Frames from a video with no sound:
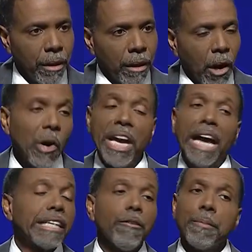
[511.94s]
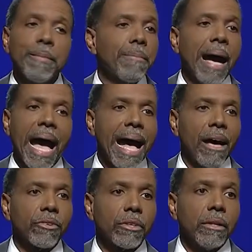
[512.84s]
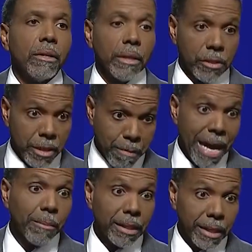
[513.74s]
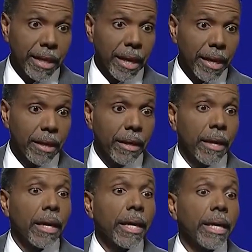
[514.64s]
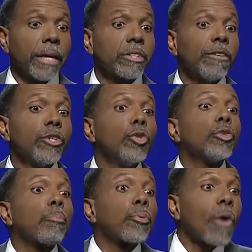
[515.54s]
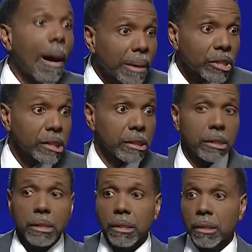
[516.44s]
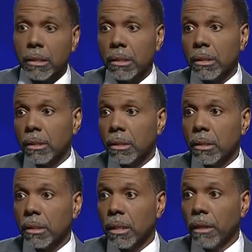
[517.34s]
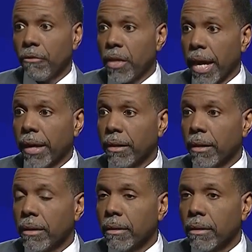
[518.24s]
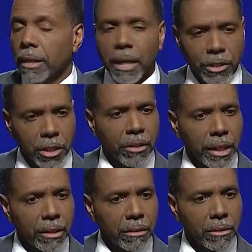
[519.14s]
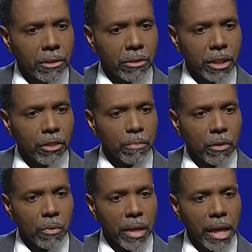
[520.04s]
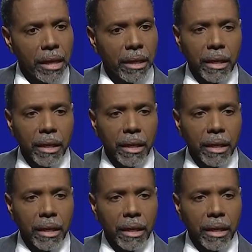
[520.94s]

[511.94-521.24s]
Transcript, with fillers: Oh, he hadn't given me my house. It's in the Bible, isn't it, Ann? He has given you the promises of that. Can I share that little testimony we had?